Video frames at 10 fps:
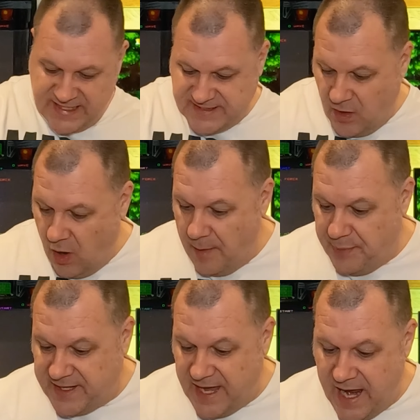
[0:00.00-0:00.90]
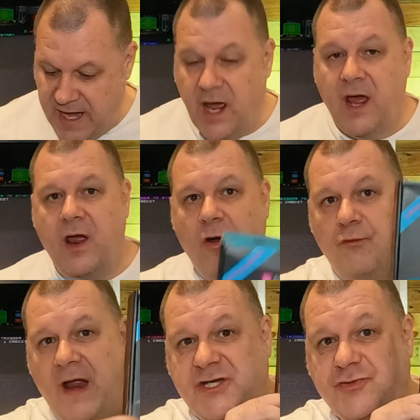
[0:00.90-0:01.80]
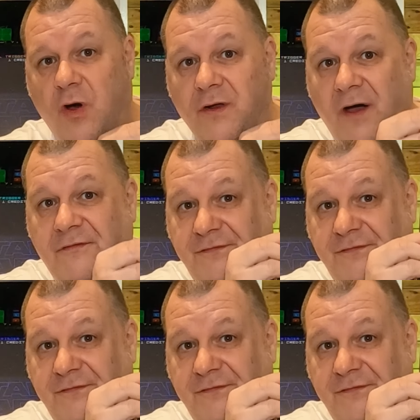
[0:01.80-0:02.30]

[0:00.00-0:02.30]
it's a Hyperkin Retron